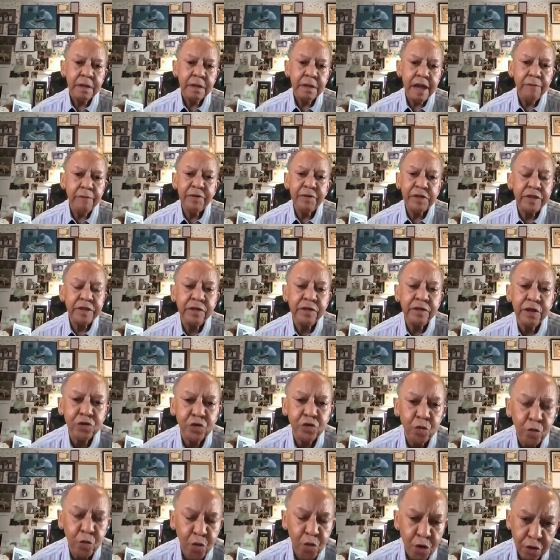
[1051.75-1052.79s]
Everything
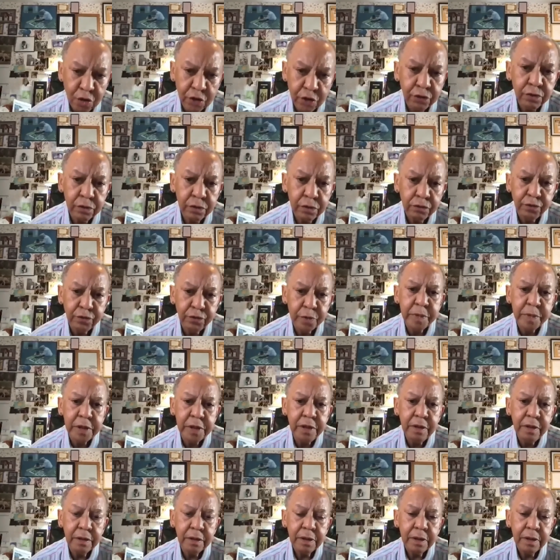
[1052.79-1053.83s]
doesn't work for
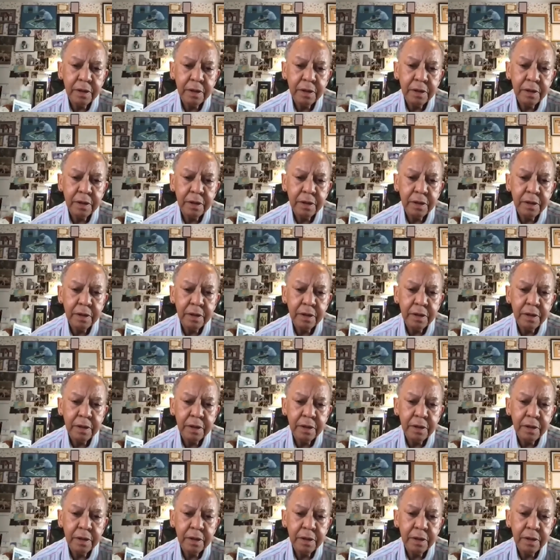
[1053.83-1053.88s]
me,